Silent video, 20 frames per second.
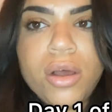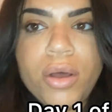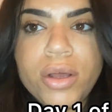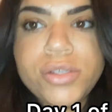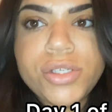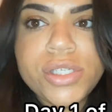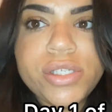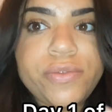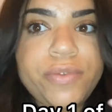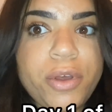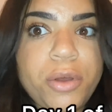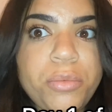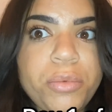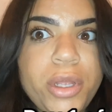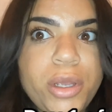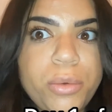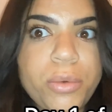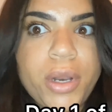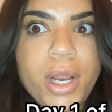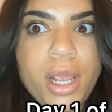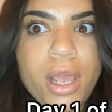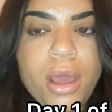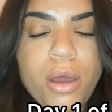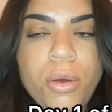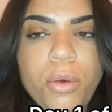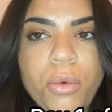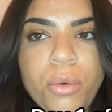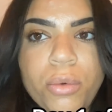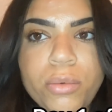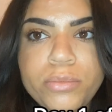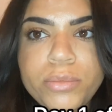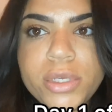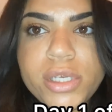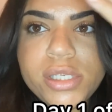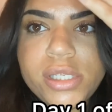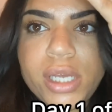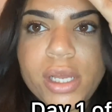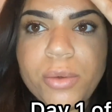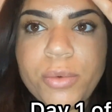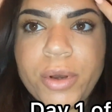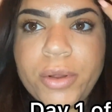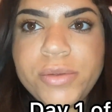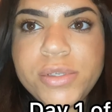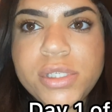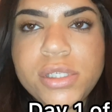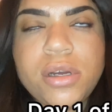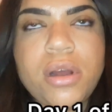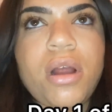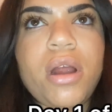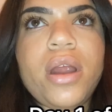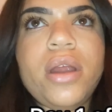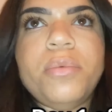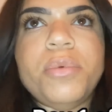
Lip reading: I'll just film when I get home, because when I was in the car I